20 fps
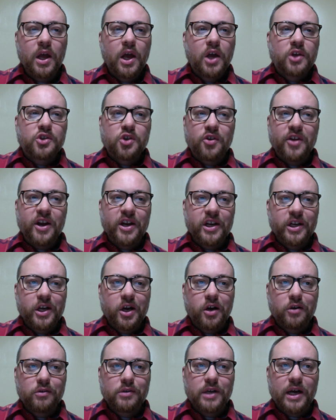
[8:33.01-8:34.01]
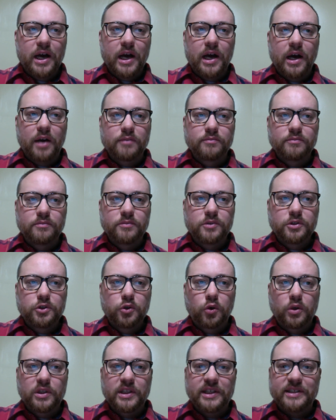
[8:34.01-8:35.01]
So there you go.
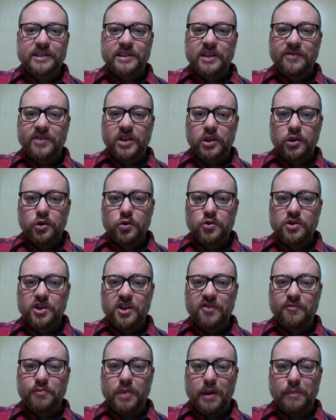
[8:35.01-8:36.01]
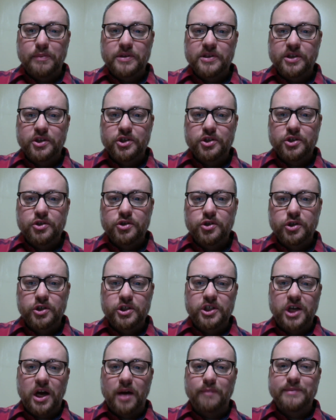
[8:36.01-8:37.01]
Your list of accusative prepositions. Your
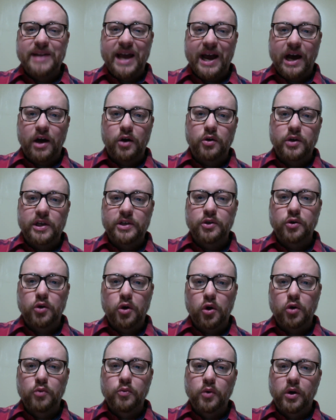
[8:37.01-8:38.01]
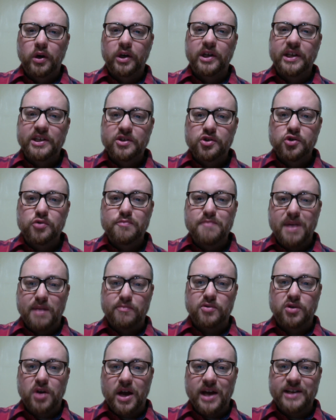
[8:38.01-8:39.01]
job now and your homework is to
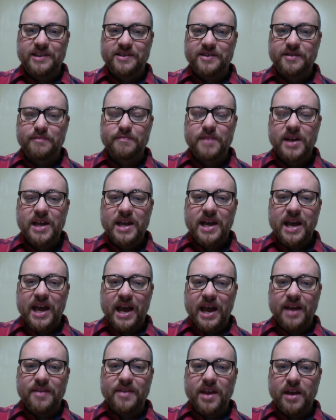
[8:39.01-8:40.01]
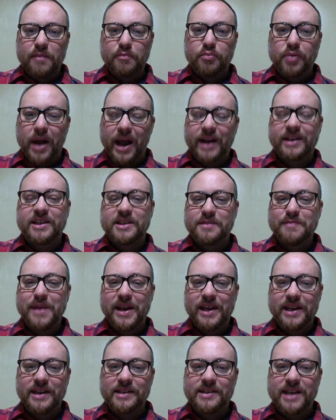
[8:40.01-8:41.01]
memorize them and then practice
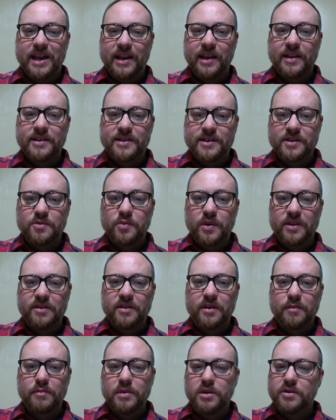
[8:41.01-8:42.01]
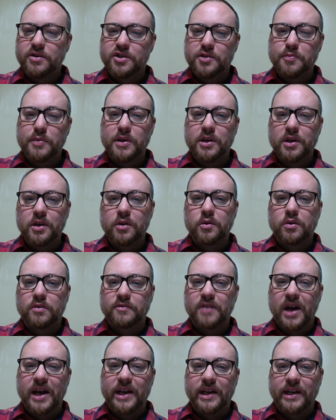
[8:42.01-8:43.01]
making sentences with them, either speaking or
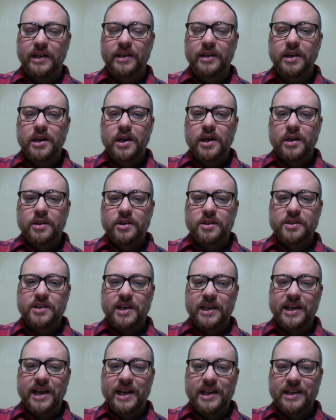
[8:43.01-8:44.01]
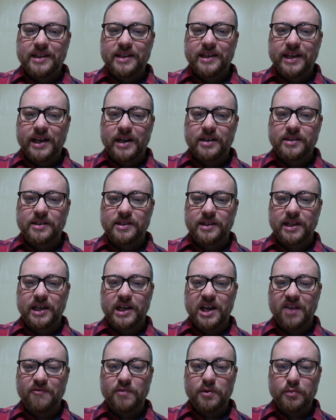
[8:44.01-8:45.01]
writing, just like anything else. And
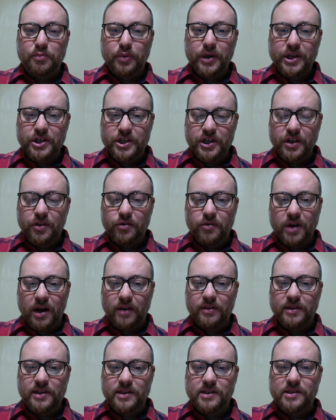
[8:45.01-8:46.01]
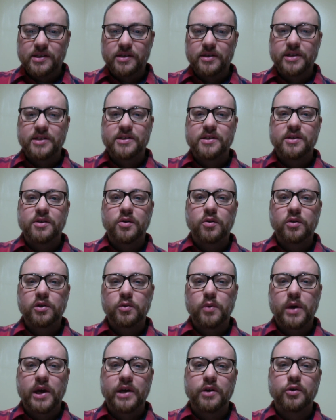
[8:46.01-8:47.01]
like I've been preaching throughout this series, the only
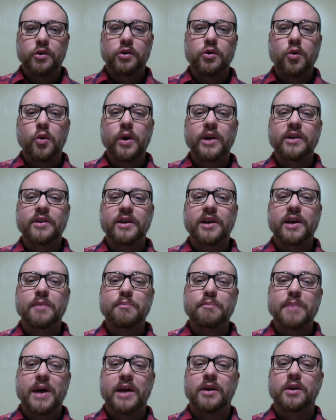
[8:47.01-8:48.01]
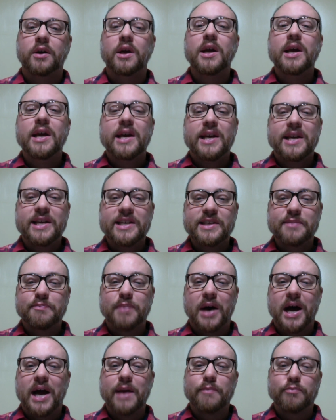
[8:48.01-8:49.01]
way you're going to get better is
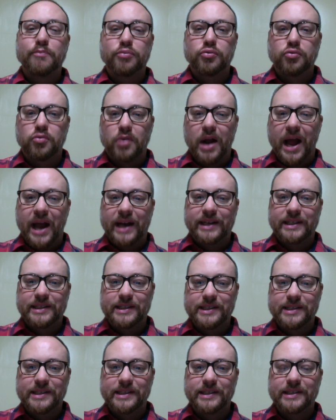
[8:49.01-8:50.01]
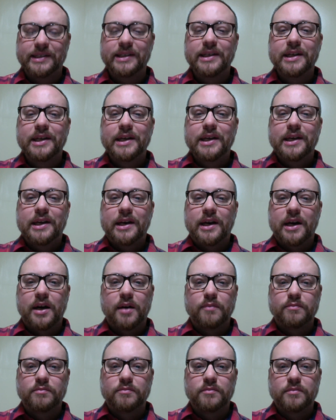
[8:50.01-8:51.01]
by practicing.
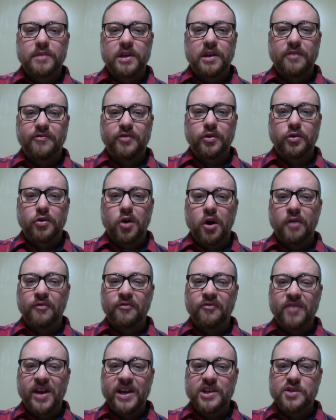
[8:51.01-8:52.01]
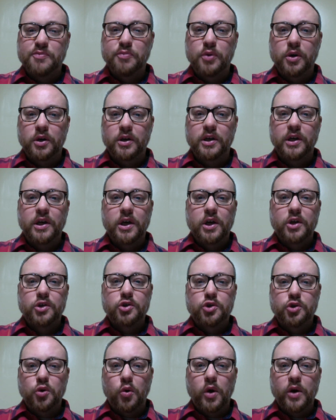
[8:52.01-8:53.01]
If you're on Facebook,
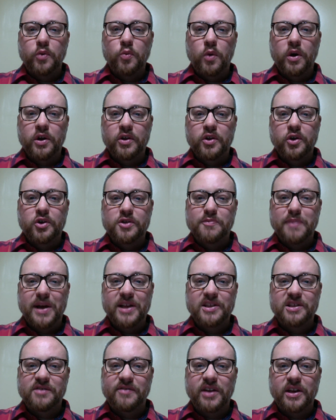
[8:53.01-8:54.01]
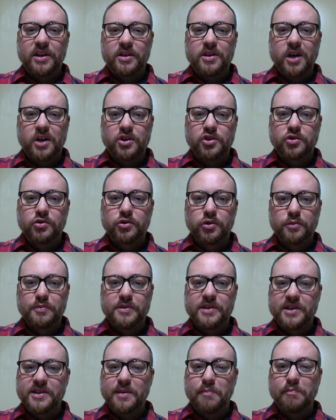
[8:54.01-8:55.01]
join one of those Pennsylvania Dutch groups.
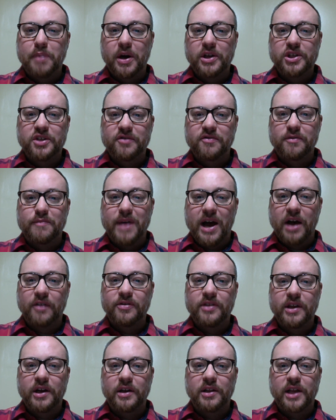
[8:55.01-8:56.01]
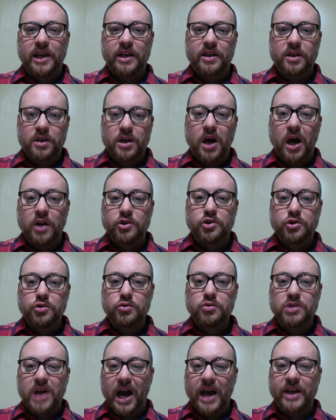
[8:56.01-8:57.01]
There's a bunch of them out there, like Kannst du
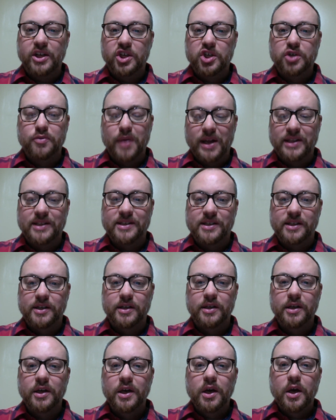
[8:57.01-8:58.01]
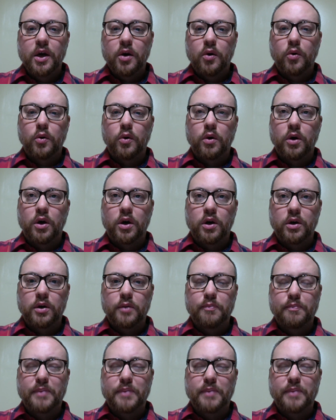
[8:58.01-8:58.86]
Deutsch schwätzen? Or